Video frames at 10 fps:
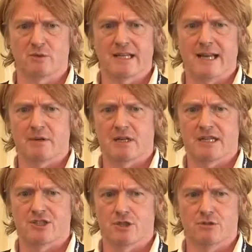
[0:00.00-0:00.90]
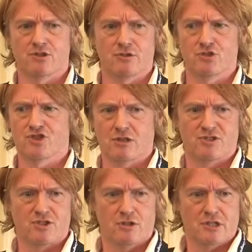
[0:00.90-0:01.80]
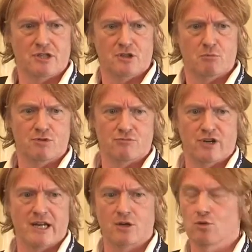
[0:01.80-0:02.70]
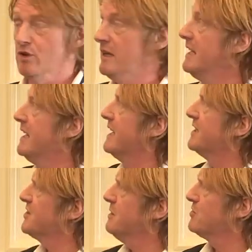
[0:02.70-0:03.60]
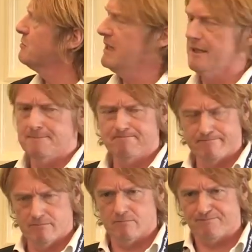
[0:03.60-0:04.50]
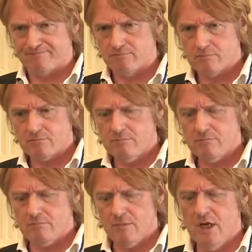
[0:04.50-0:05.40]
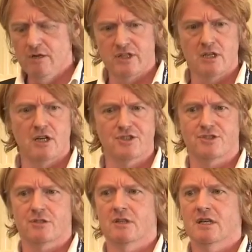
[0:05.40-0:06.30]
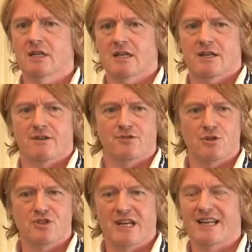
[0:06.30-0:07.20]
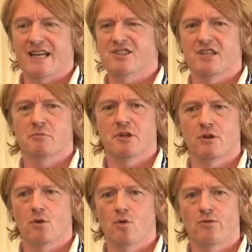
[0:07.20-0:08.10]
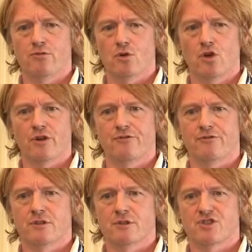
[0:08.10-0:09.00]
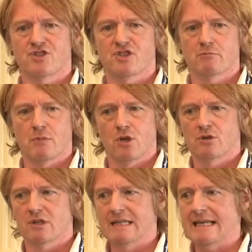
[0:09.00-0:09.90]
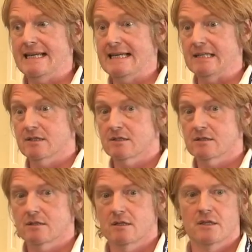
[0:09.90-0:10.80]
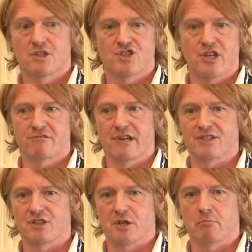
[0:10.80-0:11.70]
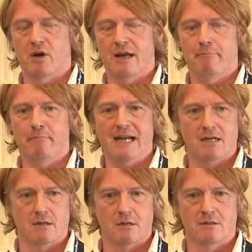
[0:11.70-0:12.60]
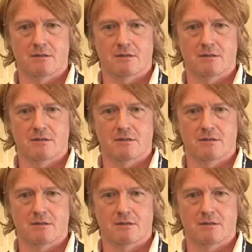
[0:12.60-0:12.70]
in the capital A too, so I've got Joe Stalin in the bottom right-hand corner. And it seems to me that over the last few decades, there's been an awful lot of smoke and heat generated by a battle.